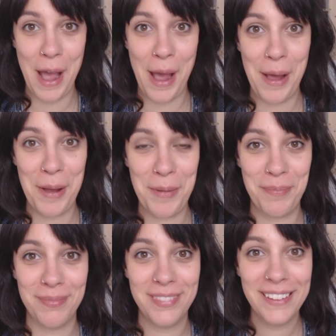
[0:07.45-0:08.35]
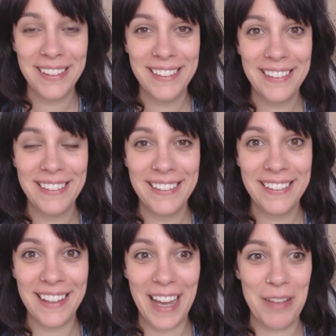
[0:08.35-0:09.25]
Um,
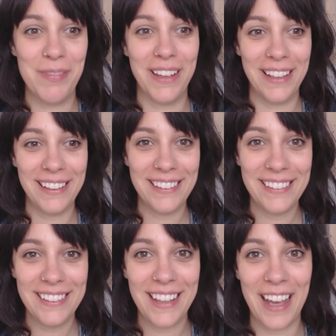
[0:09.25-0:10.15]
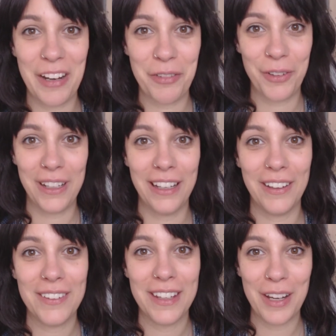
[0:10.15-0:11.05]
I'm like kind of
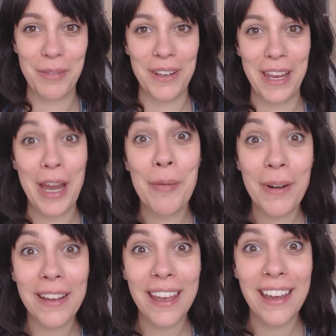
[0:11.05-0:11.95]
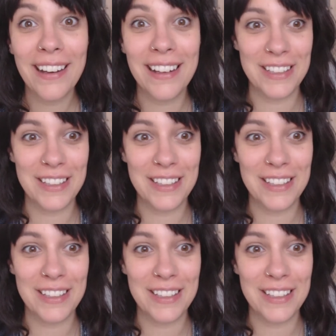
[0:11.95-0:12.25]
freaking out that I'm on camera again.